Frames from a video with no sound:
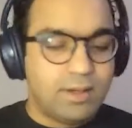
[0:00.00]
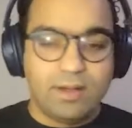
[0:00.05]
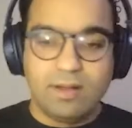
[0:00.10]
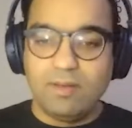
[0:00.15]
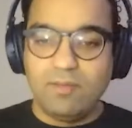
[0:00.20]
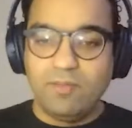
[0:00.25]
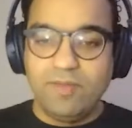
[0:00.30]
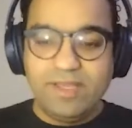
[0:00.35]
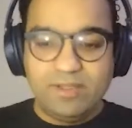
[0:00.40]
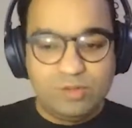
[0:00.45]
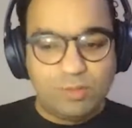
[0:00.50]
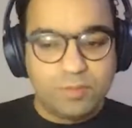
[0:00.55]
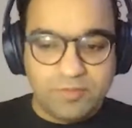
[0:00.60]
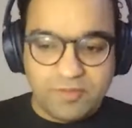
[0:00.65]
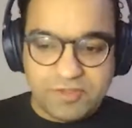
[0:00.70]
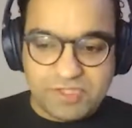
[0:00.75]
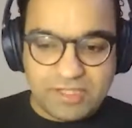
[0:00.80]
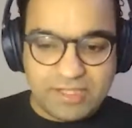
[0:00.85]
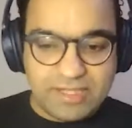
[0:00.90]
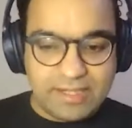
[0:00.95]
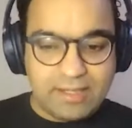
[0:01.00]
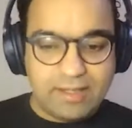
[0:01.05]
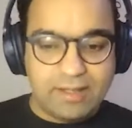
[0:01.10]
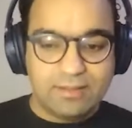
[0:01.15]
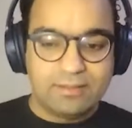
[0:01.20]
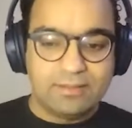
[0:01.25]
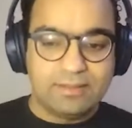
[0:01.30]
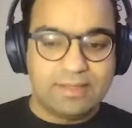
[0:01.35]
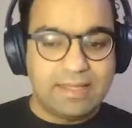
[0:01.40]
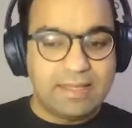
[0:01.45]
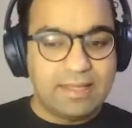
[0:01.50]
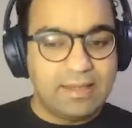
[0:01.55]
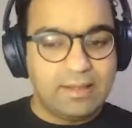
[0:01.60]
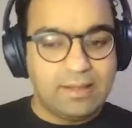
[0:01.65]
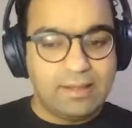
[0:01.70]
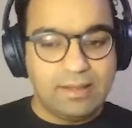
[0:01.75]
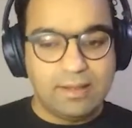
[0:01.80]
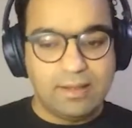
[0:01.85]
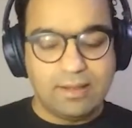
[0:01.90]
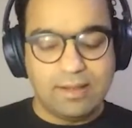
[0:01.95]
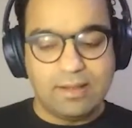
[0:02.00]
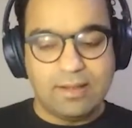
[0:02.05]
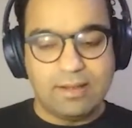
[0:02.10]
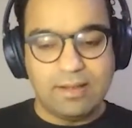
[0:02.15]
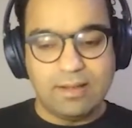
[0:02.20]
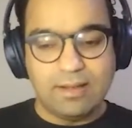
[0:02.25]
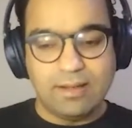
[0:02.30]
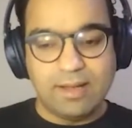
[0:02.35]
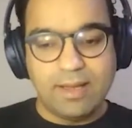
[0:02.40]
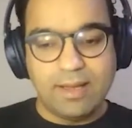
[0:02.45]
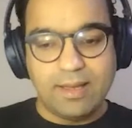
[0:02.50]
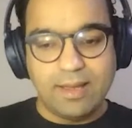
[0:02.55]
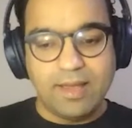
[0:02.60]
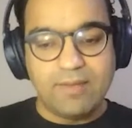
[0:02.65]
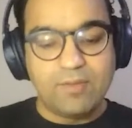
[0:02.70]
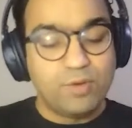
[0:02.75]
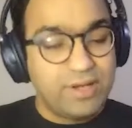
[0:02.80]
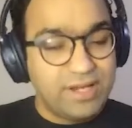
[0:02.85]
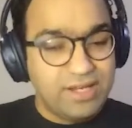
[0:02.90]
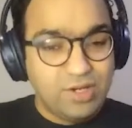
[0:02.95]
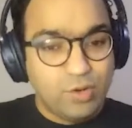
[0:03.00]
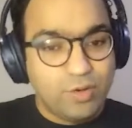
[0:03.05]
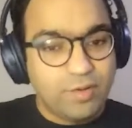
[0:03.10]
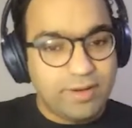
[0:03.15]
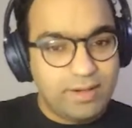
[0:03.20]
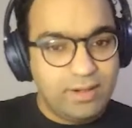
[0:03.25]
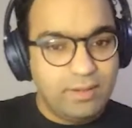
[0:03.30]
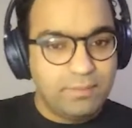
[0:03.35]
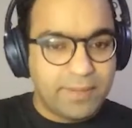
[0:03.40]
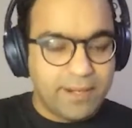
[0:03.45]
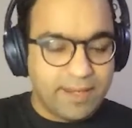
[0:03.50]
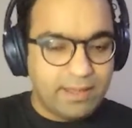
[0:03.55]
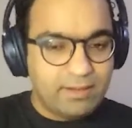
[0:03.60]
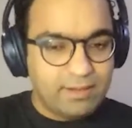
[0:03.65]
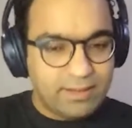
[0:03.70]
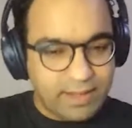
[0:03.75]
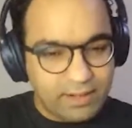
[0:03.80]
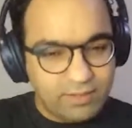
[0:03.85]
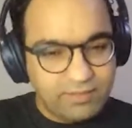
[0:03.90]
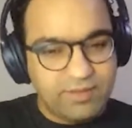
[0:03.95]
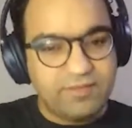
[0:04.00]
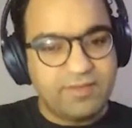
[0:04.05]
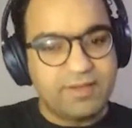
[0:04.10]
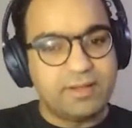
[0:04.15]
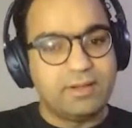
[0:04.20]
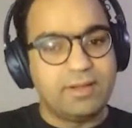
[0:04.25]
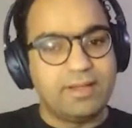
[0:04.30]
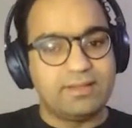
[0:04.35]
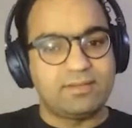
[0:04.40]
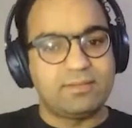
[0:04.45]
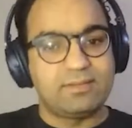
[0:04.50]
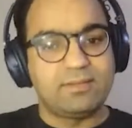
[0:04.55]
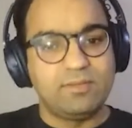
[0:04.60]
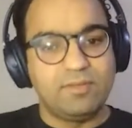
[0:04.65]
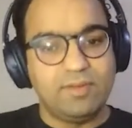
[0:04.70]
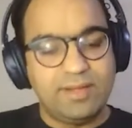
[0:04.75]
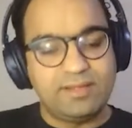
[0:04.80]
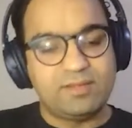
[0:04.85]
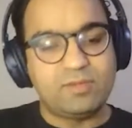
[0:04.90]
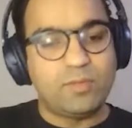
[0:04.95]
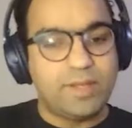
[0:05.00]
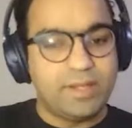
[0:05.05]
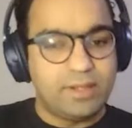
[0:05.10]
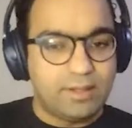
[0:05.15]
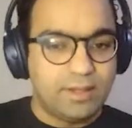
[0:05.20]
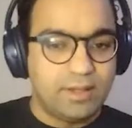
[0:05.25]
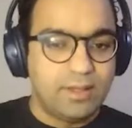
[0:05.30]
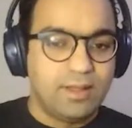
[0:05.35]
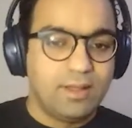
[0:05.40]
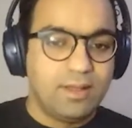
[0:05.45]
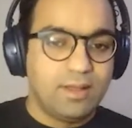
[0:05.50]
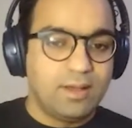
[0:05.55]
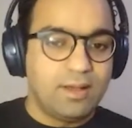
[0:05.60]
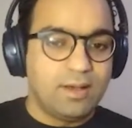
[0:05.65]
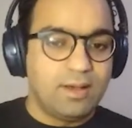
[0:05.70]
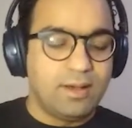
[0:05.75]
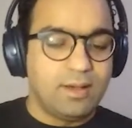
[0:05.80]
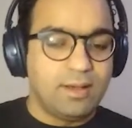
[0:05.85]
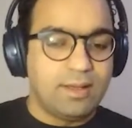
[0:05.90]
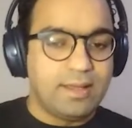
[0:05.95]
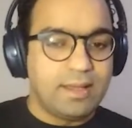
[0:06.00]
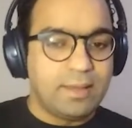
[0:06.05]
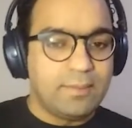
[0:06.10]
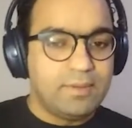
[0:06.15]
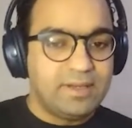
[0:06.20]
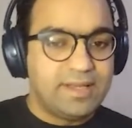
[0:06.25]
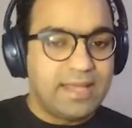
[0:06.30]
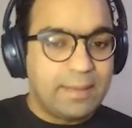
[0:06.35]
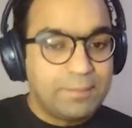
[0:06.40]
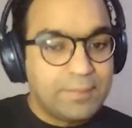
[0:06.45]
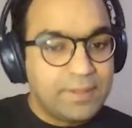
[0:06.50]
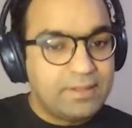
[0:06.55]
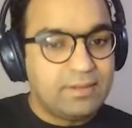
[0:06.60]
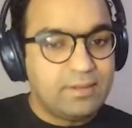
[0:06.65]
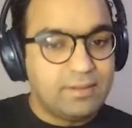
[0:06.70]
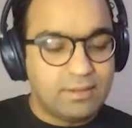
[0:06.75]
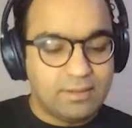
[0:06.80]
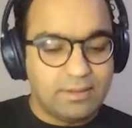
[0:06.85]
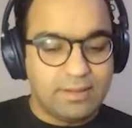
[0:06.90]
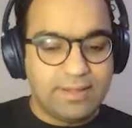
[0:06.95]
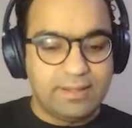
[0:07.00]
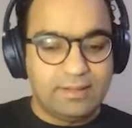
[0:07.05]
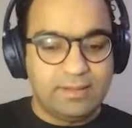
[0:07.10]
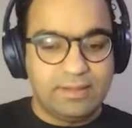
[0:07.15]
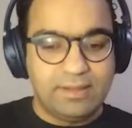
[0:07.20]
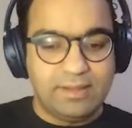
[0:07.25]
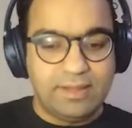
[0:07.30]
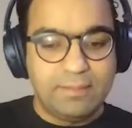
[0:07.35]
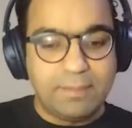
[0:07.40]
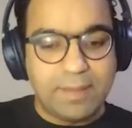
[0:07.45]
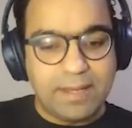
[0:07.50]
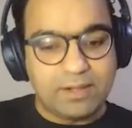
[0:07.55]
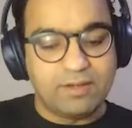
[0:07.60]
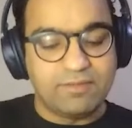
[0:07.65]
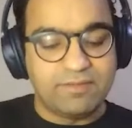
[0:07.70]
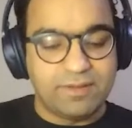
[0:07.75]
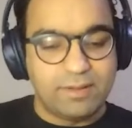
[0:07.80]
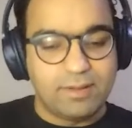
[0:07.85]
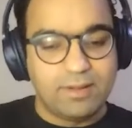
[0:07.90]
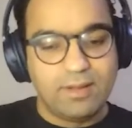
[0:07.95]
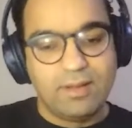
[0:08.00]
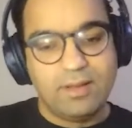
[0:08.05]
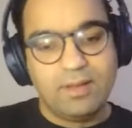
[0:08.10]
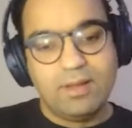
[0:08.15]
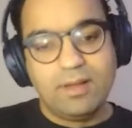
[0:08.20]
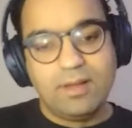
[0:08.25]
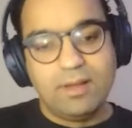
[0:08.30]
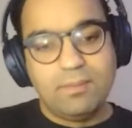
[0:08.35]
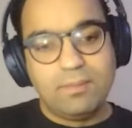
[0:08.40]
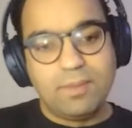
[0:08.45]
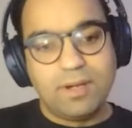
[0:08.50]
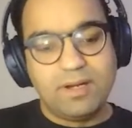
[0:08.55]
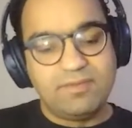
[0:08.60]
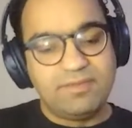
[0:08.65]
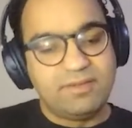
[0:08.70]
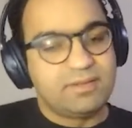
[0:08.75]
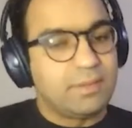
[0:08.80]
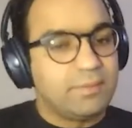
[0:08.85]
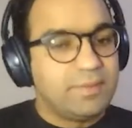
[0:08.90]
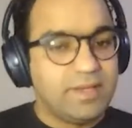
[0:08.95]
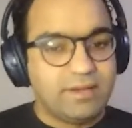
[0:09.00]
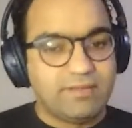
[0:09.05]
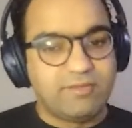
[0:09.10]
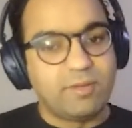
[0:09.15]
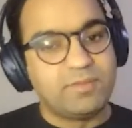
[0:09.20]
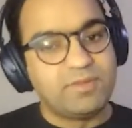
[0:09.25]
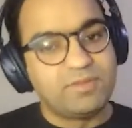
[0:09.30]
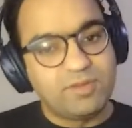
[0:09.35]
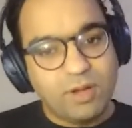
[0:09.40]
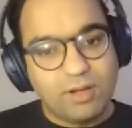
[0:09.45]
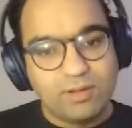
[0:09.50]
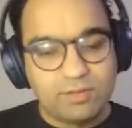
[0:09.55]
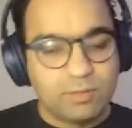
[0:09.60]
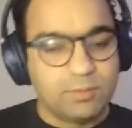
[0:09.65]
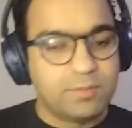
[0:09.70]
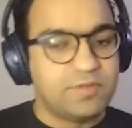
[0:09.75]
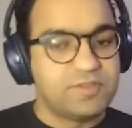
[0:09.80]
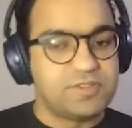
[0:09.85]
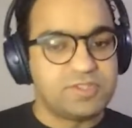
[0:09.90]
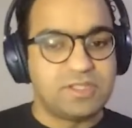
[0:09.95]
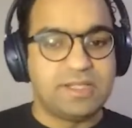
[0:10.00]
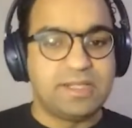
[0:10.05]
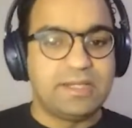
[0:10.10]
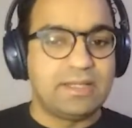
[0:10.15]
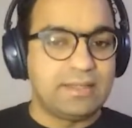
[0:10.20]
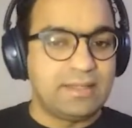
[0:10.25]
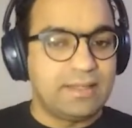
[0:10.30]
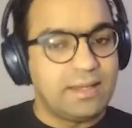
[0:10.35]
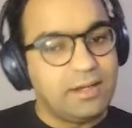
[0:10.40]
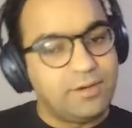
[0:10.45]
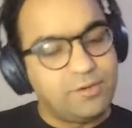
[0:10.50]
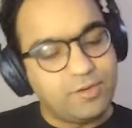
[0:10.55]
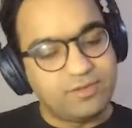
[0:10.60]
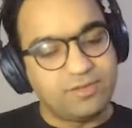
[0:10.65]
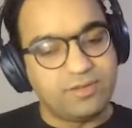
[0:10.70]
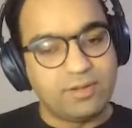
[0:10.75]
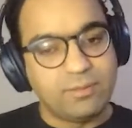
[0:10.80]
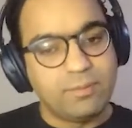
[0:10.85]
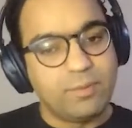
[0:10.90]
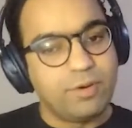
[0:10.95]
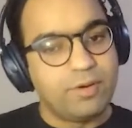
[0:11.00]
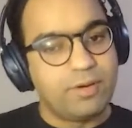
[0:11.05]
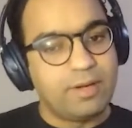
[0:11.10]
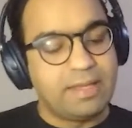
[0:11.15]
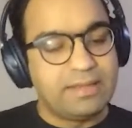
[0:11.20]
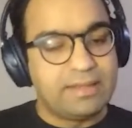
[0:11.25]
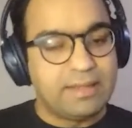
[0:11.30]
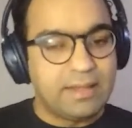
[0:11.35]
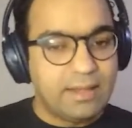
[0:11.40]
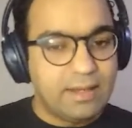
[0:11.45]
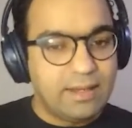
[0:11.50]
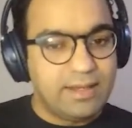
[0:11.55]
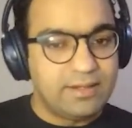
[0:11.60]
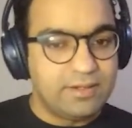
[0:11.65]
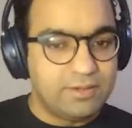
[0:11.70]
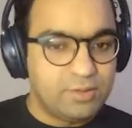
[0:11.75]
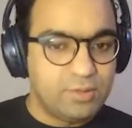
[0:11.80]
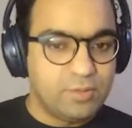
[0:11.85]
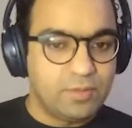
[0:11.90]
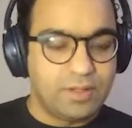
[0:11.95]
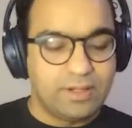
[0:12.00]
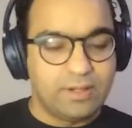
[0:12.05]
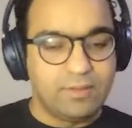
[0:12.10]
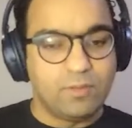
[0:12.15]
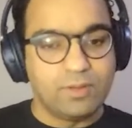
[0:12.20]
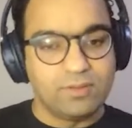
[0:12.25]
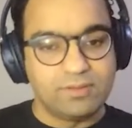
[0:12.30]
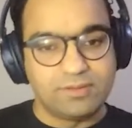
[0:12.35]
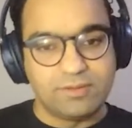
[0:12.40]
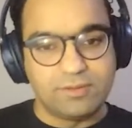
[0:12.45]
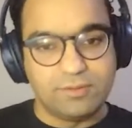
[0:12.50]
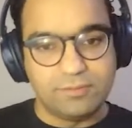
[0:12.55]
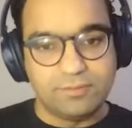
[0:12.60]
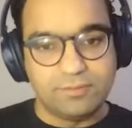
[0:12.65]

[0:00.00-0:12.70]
weak supervision data, then I won't ignore it, but I'll kind of give it a less weight, and I will dampen like the impact of it. But if it's coming in from strong supervision data, then I'll trust it more, and then I'll let it do what it wants to.